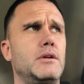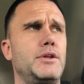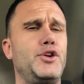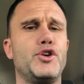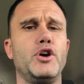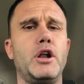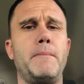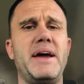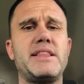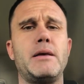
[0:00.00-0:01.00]
You're going to
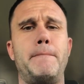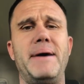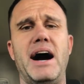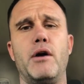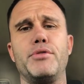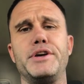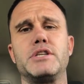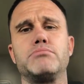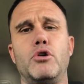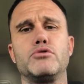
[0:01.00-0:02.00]
make the bout that
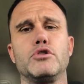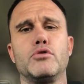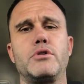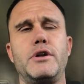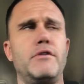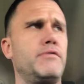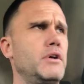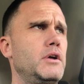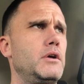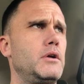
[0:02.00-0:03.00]
is most lucrative.
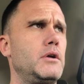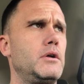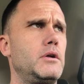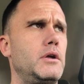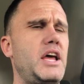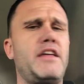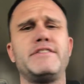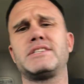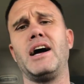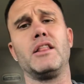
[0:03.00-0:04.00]
And if
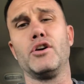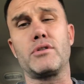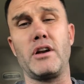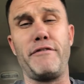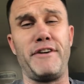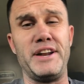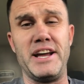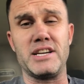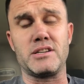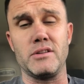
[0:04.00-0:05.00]
it's not lucrative
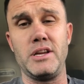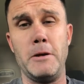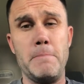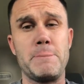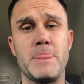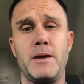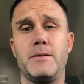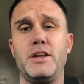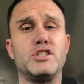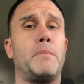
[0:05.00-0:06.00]
financially,
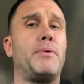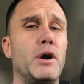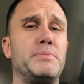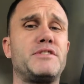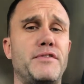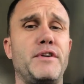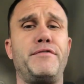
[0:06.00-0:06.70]
there's a purpose for the